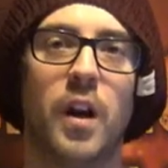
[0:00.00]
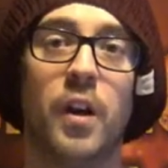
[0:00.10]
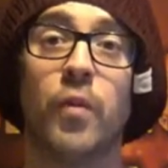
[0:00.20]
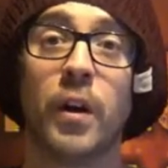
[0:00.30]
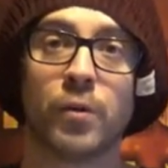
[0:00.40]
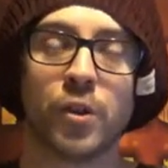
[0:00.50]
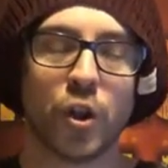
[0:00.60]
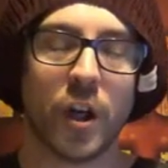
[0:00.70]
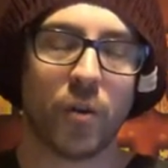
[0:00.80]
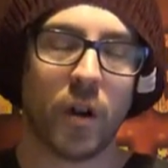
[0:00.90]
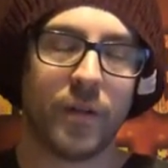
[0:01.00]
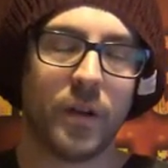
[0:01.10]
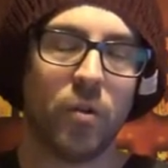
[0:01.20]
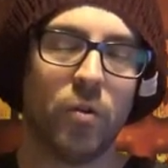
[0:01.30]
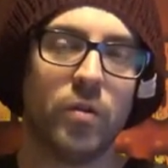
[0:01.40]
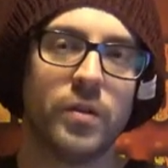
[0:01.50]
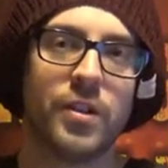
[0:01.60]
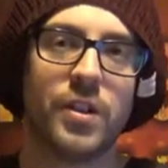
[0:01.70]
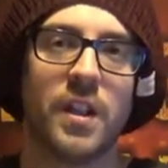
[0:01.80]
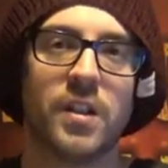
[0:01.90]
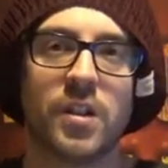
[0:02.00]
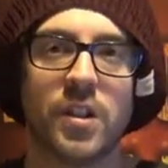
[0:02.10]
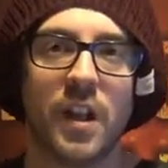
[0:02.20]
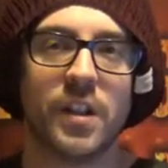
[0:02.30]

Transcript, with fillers: and Rhinos in general, I feel, since uh,